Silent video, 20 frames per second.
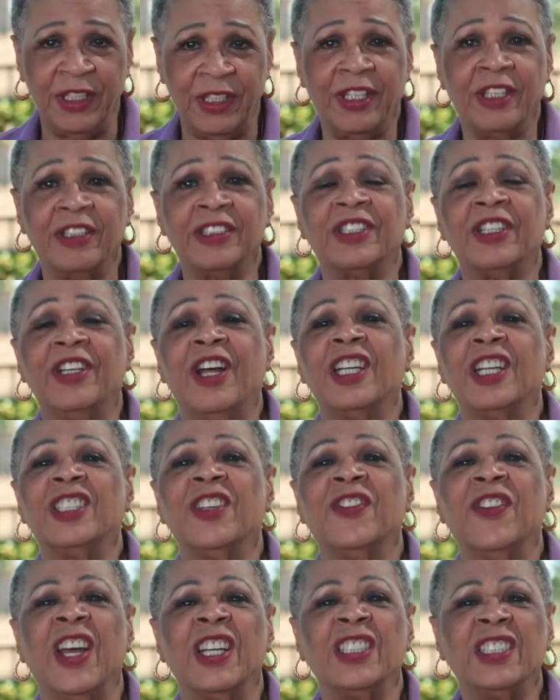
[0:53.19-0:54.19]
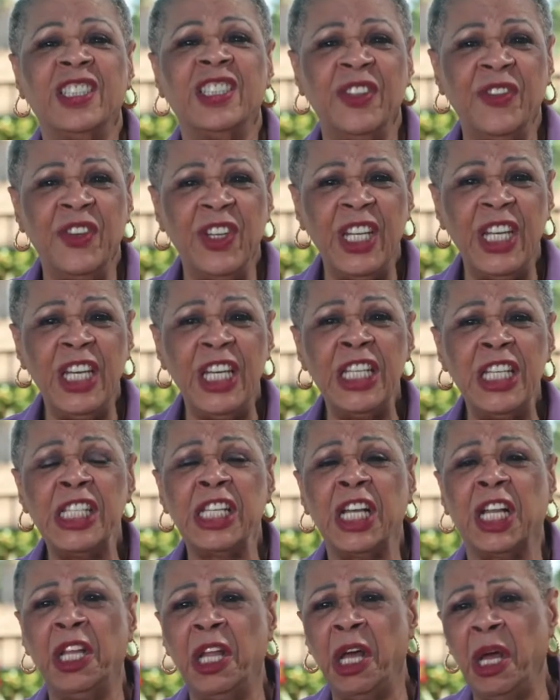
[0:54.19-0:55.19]
There's lots of activities,
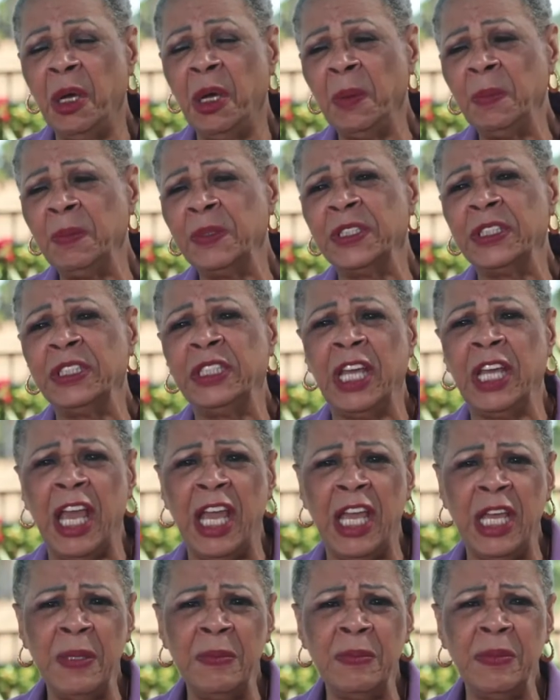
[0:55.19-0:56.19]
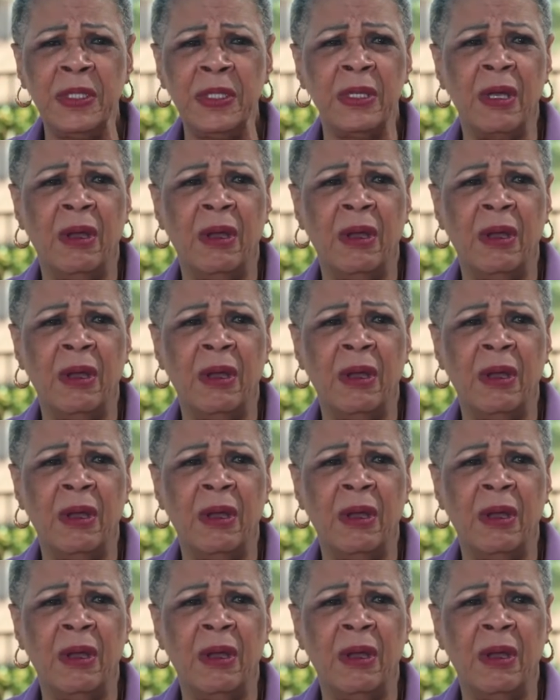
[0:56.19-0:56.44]
clubs, games,